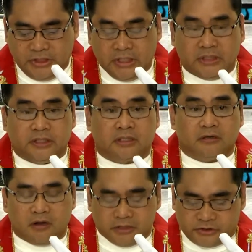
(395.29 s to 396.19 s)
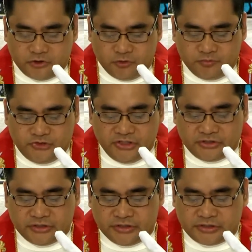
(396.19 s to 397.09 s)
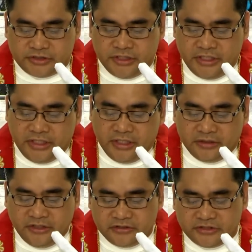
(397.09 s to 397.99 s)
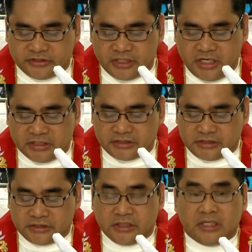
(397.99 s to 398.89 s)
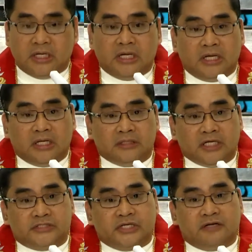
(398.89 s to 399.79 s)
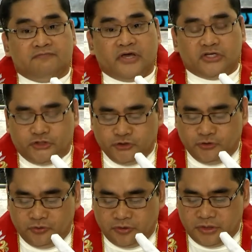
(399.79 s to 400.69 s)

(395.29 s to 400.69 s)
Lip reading: The cross of Jesus teaches us that salvation,